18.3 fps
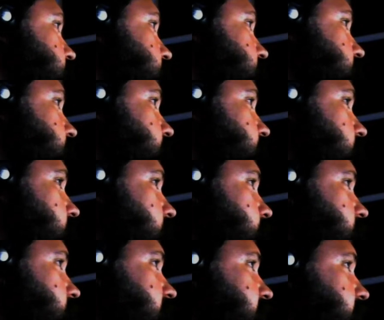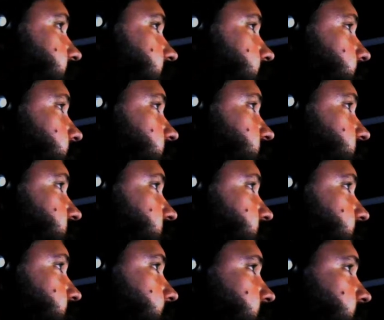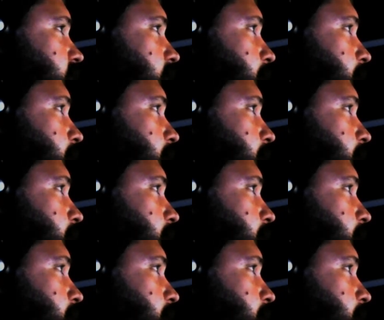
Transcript: you are updating your systems.